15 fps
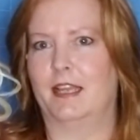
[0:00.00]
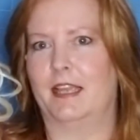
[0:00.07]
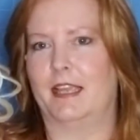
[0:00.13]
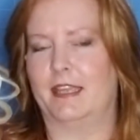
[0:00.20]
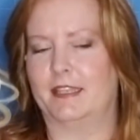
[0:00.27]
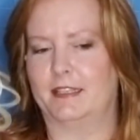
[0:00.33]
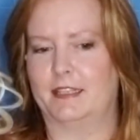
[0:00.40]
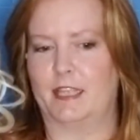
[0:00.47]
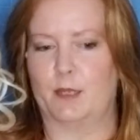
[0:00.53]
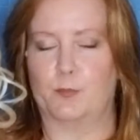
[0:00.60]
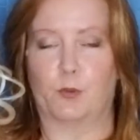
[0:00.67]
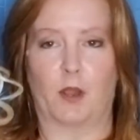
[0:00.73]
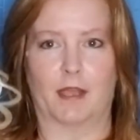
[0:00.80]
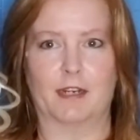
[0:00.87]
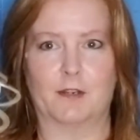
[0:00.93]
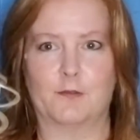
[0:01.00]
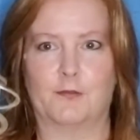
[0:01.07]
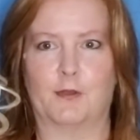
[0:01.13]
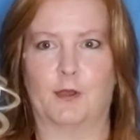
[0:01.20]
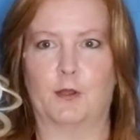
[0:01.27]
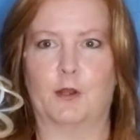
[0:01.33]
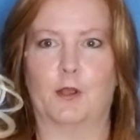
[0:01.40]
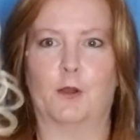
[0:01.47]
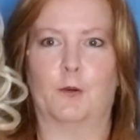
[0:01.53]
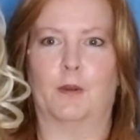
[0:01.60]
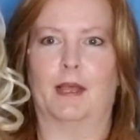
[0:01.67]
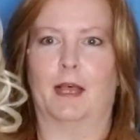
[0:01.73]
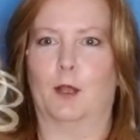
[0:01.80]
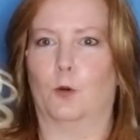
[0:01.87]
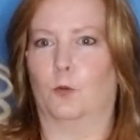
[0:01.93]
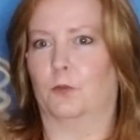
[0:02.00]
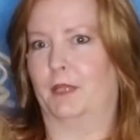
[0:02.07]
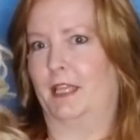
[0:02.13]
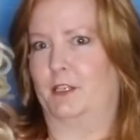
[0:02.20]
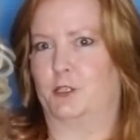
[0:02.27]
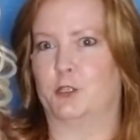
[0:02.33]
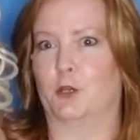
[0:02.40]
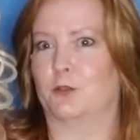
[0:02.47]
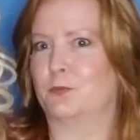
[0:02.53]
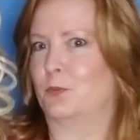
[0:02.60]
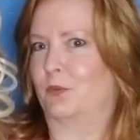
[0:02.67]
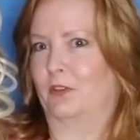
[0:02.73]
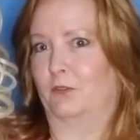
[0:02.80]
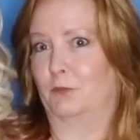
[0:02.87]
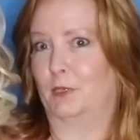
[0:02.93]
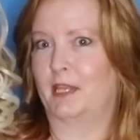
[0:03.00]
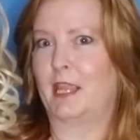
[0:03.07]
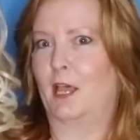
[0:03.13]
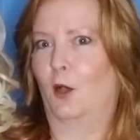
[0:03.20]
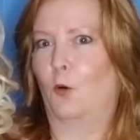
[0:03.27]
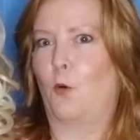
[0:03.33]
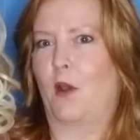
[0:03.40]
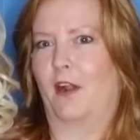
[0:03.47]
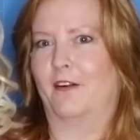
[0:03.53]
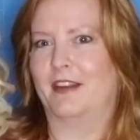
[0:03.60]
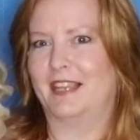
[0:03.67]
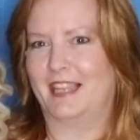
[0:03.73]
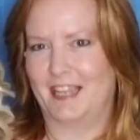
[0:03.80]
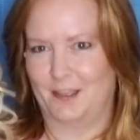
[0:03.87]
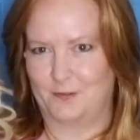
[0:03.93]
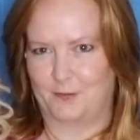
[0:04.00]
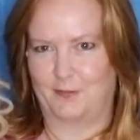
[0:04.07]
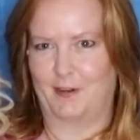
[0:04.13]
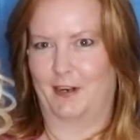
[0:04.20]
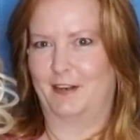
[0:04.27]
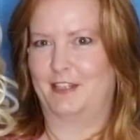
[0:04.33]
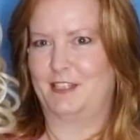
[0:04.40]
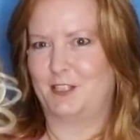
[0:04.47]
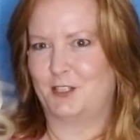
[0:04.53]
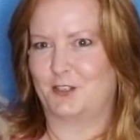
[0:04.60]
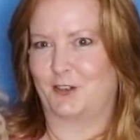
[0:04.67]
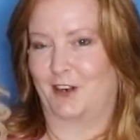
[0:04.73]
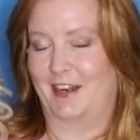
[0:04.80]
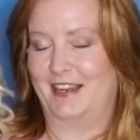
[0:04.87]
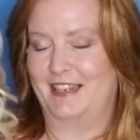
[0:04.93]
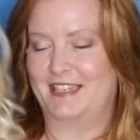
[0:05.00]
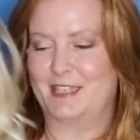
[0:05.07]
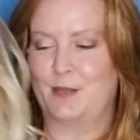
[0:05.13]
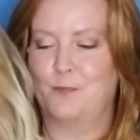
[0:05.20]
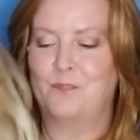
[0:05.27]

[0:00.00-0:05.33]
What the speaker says: in the product photo, it shows Raquel wearing it very straight.